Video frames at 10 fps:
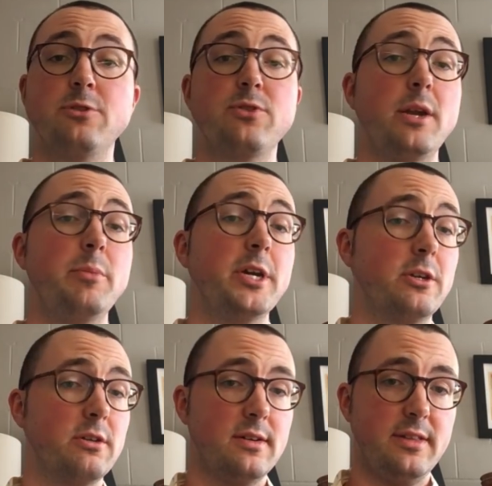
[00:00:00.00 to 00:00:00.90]
I try
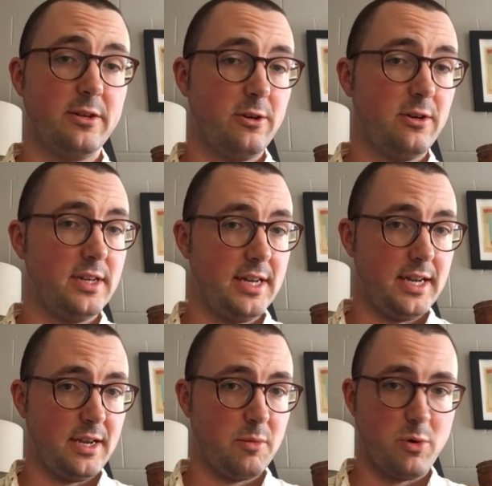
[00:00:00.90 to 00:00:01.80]
to be a good
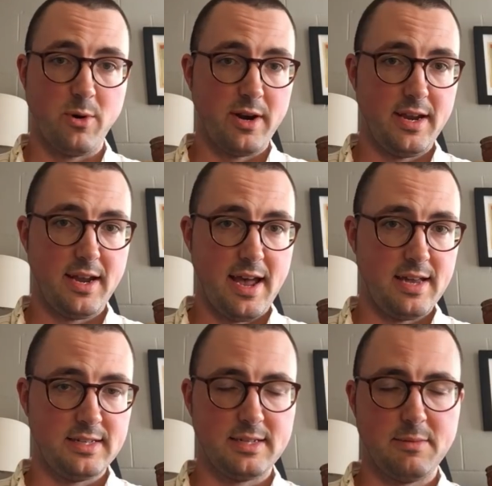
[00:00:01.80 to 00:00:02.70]
little knitting
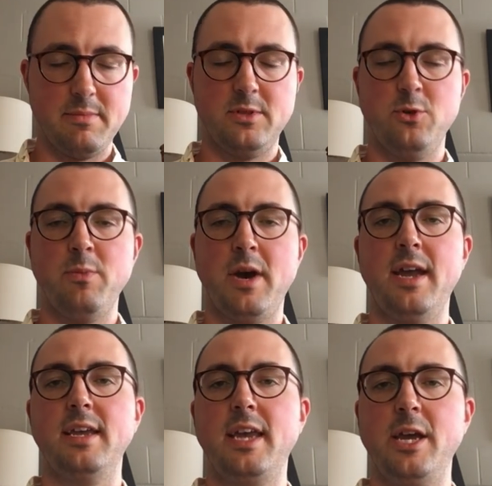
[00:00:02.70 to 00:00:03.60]
boy and do
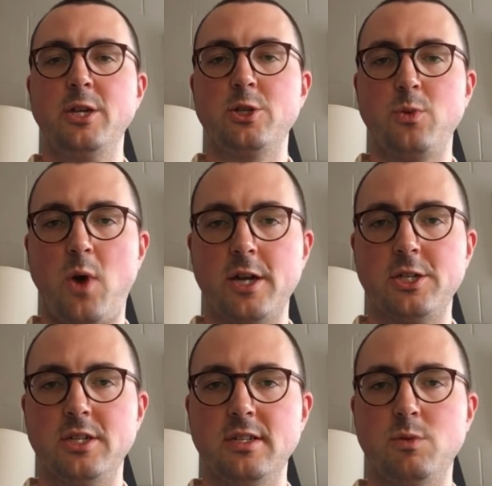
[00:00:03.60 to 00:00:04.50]
my gauge
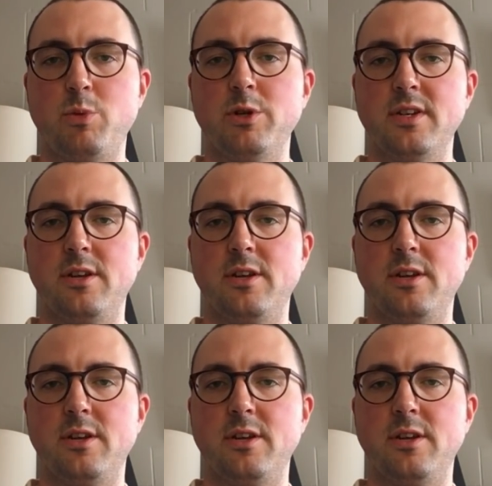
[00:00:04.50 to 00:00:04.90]
swatches,